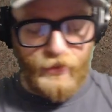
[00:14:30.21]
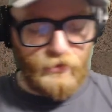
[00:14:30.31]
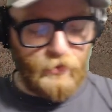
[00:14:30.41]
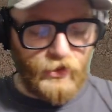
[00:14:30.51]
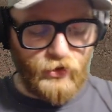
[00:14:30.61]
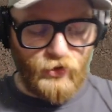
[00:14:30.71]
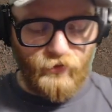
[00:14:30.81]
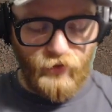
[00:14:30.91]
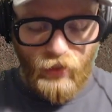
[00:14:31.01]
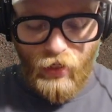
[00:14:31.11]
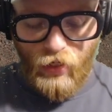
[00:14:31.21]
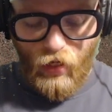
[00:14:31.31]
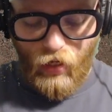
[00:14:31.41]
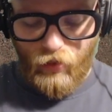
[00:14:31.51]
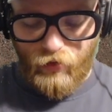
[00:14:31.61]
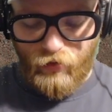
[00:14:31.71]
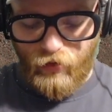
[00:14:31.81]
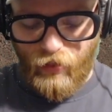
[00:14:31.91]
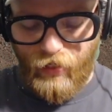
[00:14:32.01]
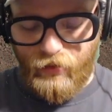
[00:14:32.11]
is a picture of it.
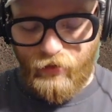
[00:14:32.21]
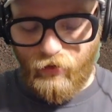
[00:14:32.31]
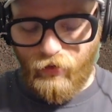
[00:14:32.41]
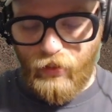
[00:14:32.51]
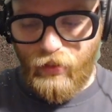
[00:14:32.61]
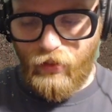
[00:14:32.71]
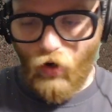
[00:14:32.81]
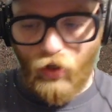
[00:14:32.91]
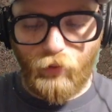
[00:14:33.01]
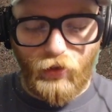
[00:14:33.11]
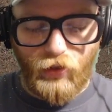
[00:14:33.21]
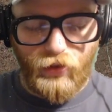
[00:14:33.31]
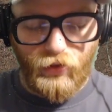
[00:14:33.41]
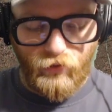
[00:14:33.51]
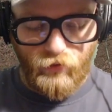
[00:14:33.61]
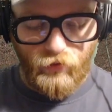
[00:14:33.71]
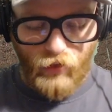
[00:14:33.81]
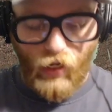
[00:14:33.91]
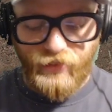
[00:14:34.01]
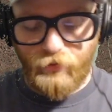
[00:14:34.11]
In the artwork, the
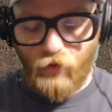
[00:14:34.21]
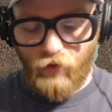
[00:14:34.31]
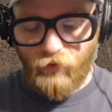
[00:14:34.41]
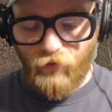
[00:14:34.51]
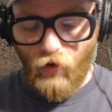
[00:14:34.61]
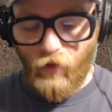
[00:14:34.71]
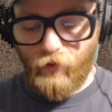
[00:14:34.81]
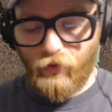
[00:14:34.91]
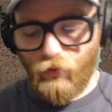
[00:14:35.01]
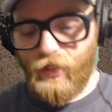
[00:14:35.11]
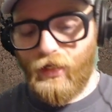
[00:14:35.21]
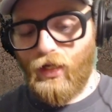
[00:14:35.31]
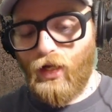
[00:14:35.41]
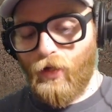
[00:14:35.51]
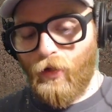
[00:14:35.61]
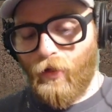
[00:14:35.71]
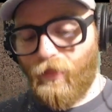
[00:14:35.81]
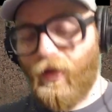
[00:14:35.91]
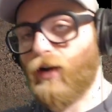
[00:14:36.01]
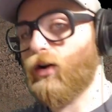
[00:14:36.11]
concept art for Fallout 3,
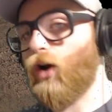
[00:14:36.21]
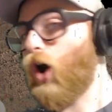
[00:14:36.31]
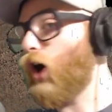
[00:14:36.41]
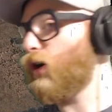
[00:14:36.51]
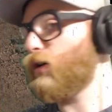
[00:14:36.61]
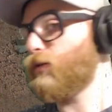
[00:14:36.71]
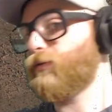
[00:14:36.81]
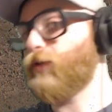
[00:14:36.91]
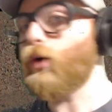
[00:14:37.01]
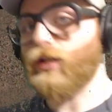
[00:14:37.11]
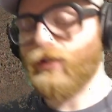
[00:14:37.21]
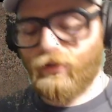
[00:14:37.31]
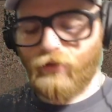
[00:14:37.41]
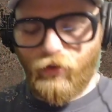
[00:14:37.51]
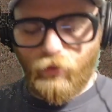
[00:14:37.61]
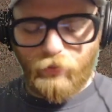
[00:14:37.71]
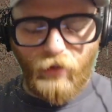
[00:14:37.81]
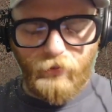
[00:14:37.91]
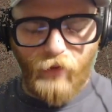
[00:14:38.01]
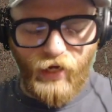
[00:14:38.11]
there are floaters. They're
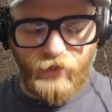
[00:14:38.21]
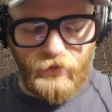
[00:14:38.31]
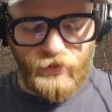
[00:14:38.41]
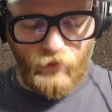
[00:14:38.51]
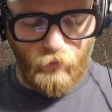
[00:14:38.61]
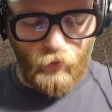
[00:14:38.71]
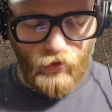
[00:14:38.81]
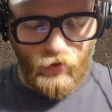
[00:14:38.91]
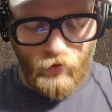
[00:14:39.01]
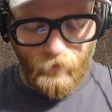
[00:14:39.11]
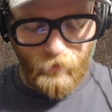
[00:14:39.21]
probably behind me somewhere.